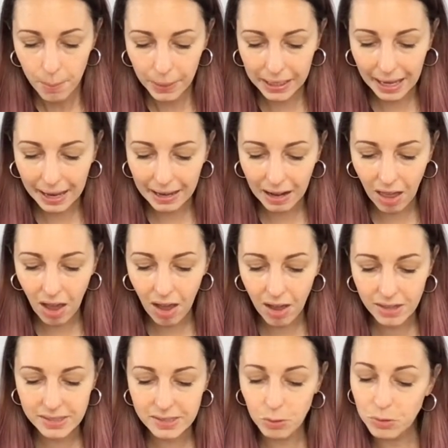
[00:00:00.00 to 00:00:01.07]
Michaela
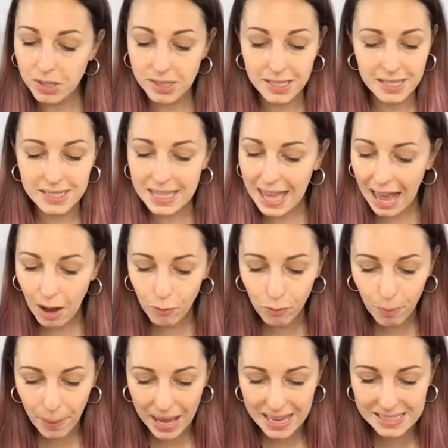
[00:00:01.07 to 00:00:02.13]
Hearns also says the
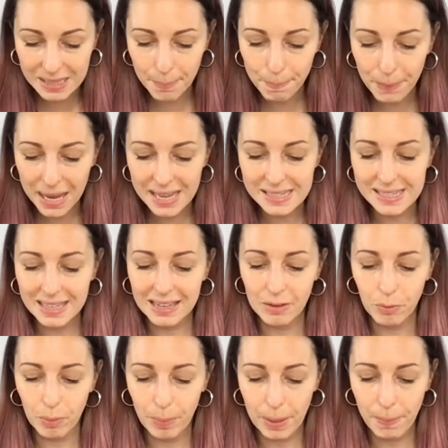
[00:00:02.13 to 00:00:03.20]
alphabet is amazing and it
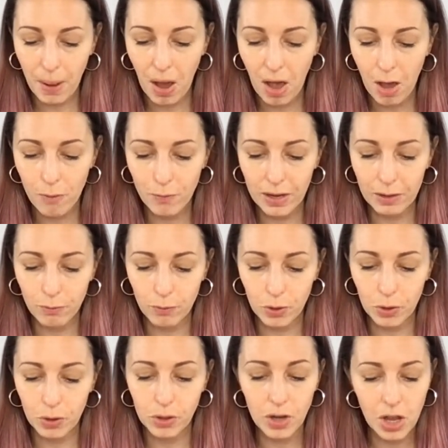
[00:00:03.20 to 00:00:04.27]
would be perfect
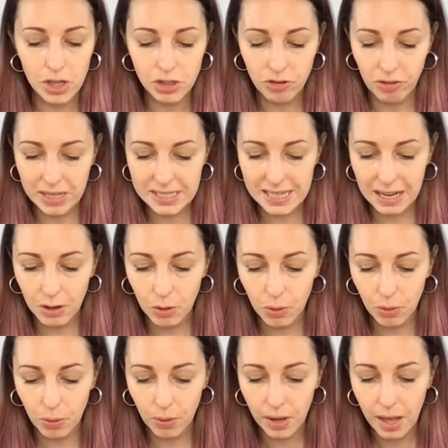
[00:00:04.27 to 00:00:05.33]
for nursery
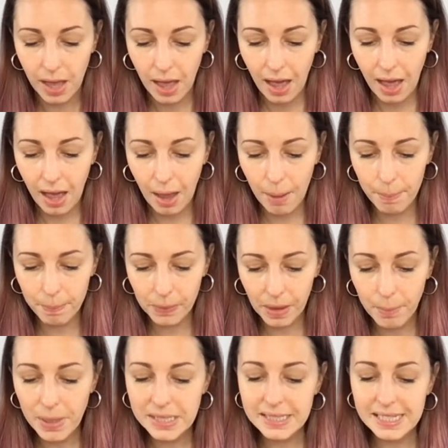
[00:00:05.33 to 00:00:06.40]
decor. Um,
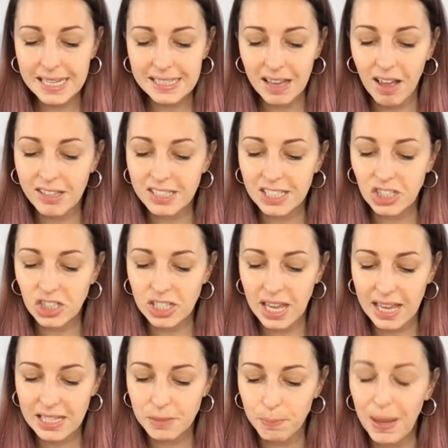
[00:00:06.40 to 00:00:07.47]
Mitzi's asked,
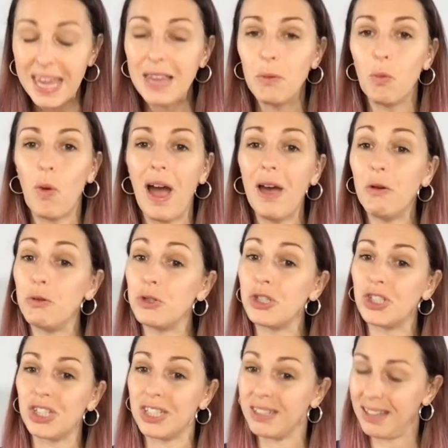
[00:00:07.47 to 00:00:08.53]
is Pete
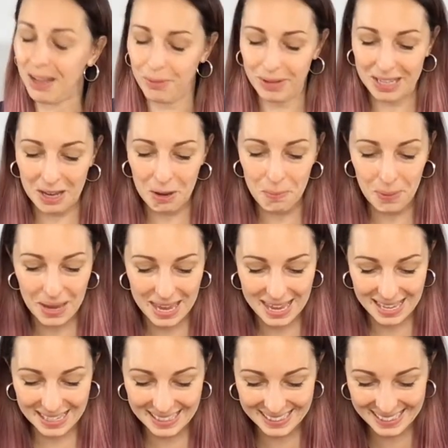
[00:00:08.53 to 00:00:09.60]
Welsh? There we go,
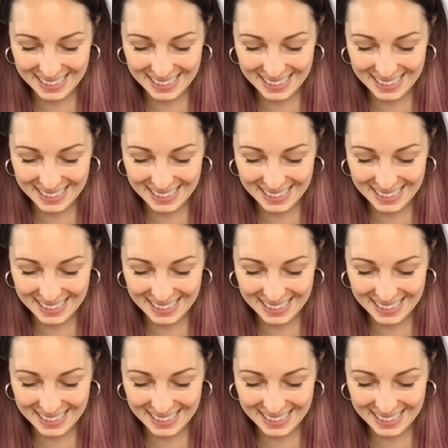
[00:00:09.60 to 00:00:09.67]
Pete.